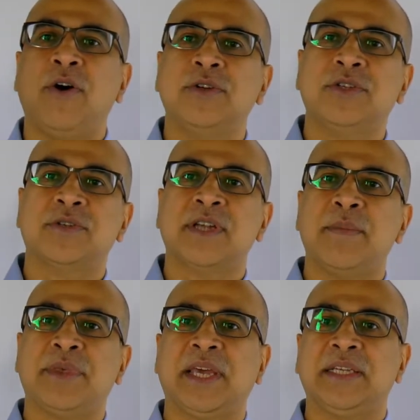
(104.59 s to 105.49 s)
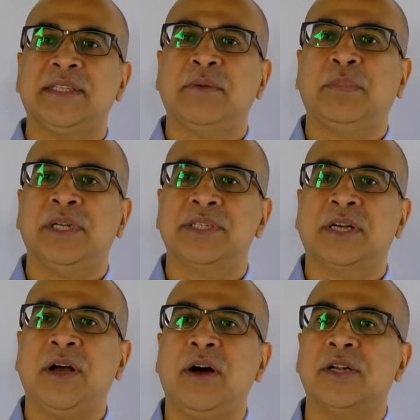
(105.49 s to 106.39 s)
onto something as simple as a
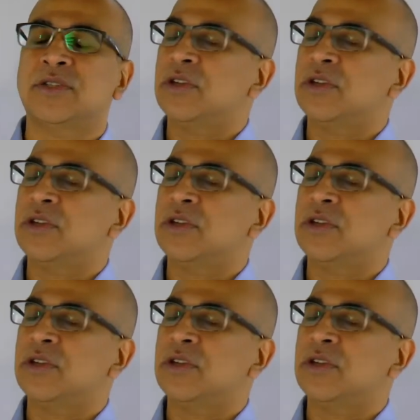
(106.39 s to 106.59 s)
card.